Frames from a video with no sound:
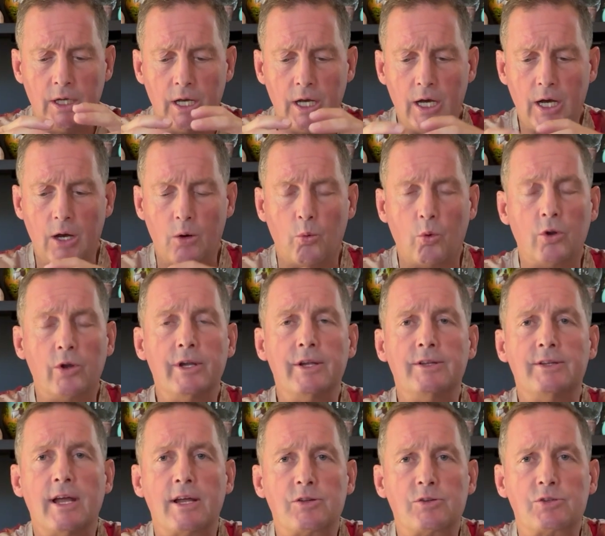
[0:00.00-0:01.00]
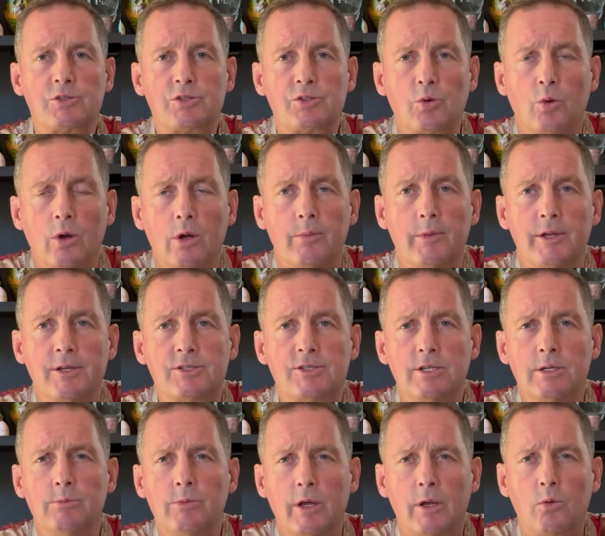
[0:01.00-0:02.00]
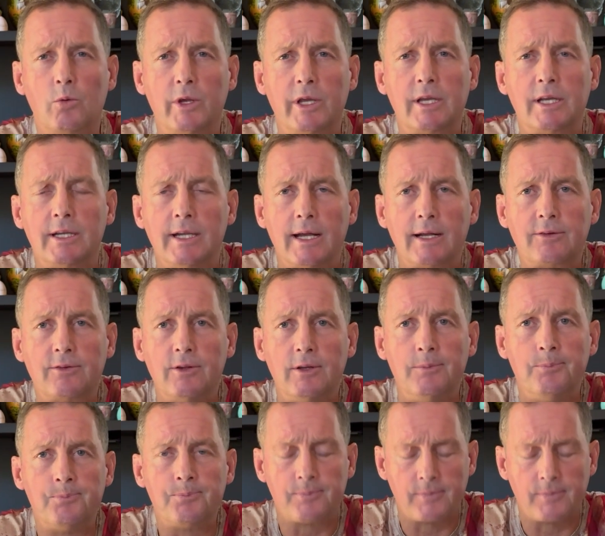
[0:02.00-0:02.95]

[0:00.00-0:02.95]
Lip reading: were in Desert Storm, it seemed like we connected.